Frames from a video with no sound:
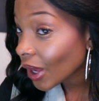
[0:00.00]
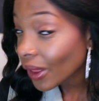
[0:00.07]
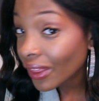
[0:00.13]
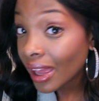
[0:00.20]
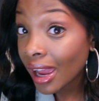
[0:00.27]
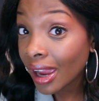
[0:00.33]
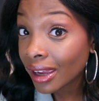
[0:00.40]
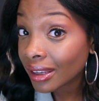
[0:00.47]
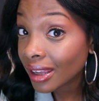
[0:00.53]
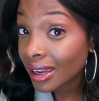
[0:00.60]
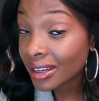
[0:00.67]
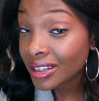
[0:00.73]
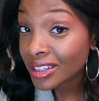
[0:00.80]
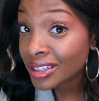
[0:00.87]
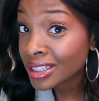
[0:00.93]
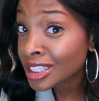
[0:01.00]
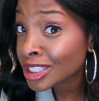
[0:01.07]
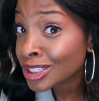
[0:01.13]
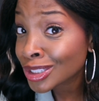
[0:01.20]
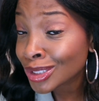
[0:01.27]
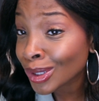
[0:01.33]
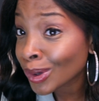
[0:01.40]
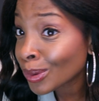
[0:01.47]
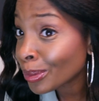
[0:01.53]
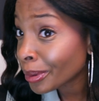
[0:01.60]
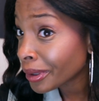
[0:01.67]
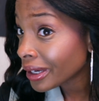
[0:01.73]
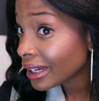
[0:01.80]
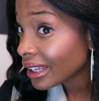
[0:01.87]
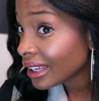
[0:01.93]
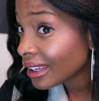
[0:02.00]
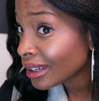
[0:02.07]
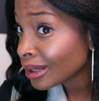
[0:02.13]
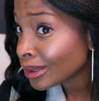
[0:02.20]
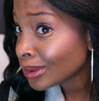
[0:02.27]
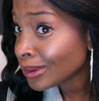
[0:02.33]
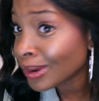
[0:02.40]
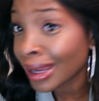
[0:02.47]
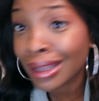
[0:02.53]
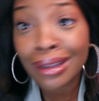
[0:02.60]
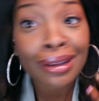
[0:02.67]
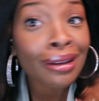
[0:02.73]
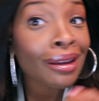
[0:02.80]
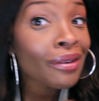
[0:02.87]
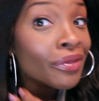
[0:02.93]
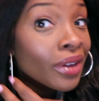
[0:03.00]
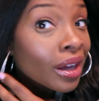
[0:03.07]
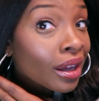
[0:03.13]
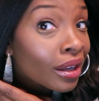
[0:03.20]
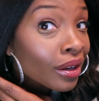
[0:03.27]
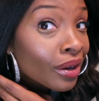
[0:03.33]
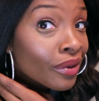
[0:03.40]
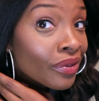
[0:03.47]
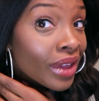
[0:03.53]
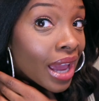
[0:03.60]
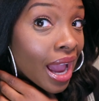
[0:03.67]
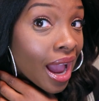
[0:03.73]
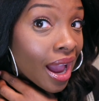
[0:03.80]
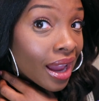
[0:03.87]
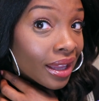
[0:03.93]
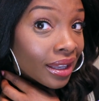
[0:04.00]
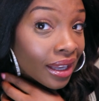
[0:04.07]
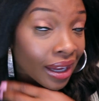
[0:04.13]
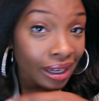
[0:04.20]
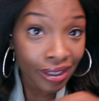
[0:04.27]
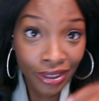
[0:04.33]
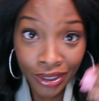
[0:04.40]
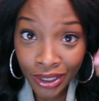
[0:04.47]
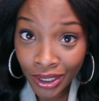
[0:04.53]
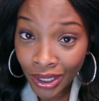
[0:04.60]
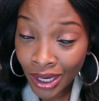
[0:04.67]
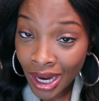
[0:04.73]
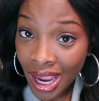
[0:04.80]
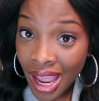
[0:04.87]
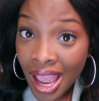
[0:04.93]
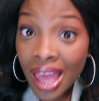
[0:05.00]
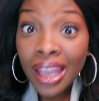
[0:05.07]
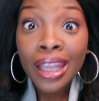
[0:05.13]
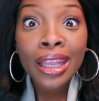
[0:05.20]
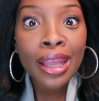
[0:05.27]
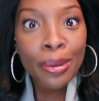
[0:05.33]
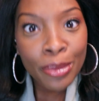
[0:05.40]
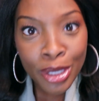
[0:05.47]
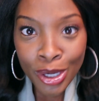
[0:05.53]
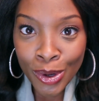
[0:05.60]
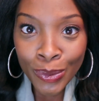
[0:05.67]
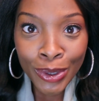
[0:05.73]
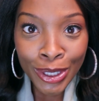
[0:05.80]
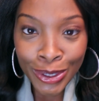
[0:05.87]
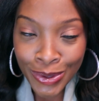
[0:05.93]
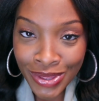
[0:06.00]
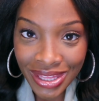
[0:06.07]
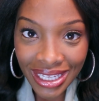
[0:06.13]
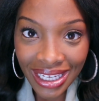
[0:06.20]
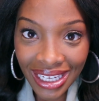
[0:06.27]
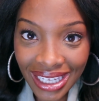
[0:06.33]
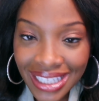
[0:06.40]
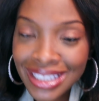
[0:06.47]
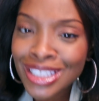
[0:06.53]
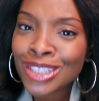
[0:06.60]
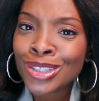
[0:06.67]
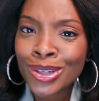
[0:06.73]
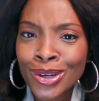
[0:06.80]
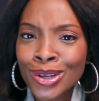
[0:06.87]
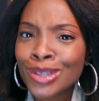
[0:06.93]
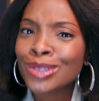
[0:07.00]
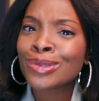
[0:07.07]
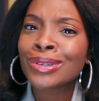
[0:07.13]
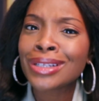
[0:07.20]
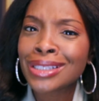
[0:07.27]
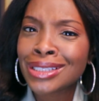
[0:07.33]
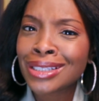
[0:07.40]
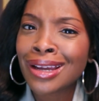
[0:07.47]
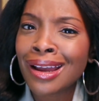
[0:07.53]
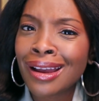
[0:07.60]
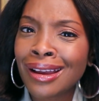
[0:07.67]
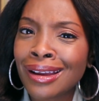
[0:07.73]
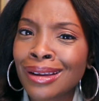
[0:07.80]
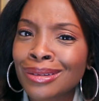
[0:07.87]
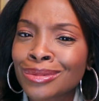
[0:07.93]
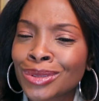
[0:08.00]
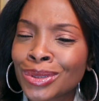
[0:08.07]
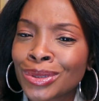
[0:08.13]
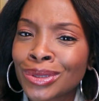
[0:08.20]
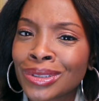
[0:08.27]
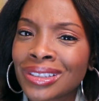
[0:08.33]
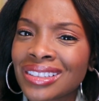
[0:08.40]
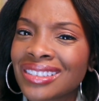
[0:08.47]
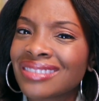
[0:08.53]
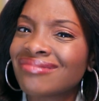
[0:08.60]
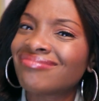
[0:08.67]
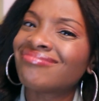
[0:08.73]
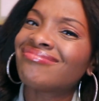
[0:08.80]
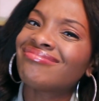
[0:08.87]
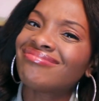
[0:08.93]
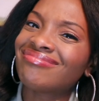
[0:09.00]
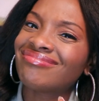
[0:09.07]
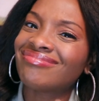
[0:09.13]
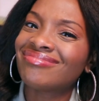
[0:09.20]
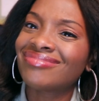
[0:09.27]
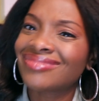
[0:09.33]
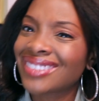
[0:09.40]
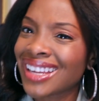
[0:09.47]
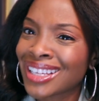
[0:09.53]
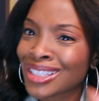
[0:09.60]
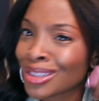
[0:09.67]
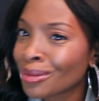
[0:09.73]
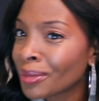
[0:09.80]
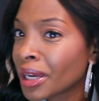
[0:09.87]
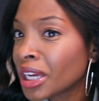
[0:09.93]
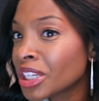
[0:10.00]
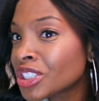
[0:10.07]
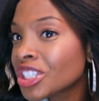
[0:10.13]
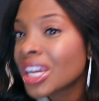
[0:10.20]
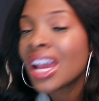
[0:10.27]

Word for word: Y'all, The highlighter is so pretty. Oh, I love the color of that highlighter. Let me know what you think. Did your girl do a good job or mm, not so much?